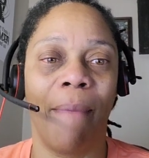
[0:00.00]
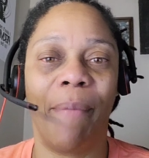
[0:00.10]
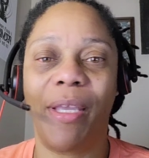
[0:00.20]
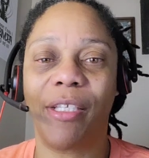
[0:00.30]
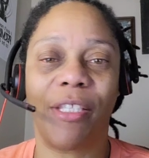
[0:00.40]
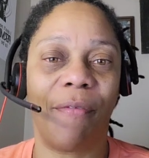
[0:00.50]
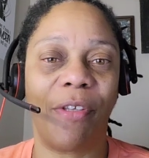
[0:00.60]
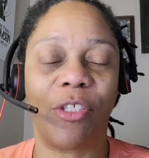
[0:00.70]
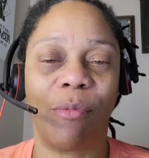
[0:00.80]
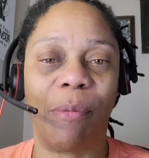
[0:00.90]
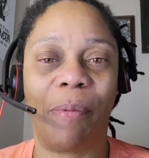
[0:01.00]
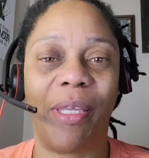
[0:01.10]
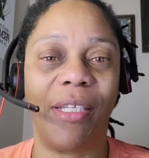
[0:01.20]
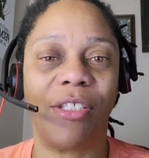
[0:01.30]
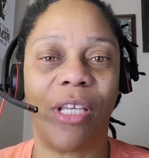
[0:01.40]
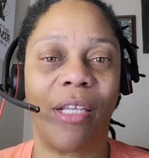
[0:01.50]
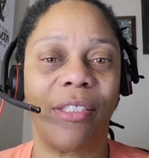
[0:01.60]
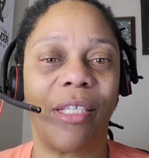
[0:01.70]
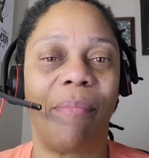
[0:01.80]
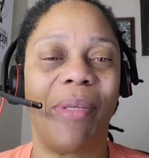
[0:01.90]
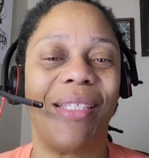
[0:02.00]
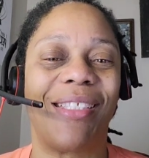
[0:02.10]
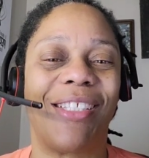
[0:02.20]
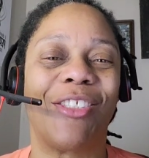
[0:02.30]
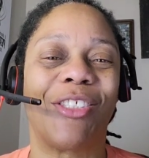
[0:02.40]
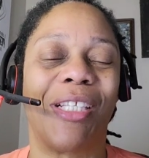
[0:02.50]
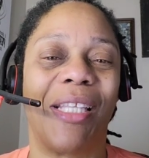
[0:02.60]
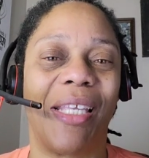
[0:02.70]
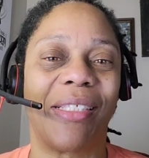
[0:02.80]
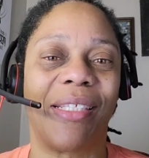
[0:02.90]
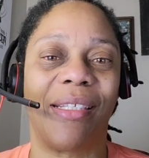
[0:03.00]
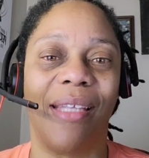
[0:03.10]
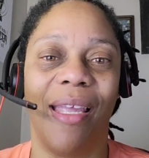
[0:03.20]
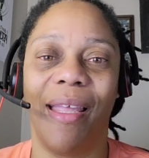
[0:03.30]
Because if it's a repeated challenge, that means there's a lesson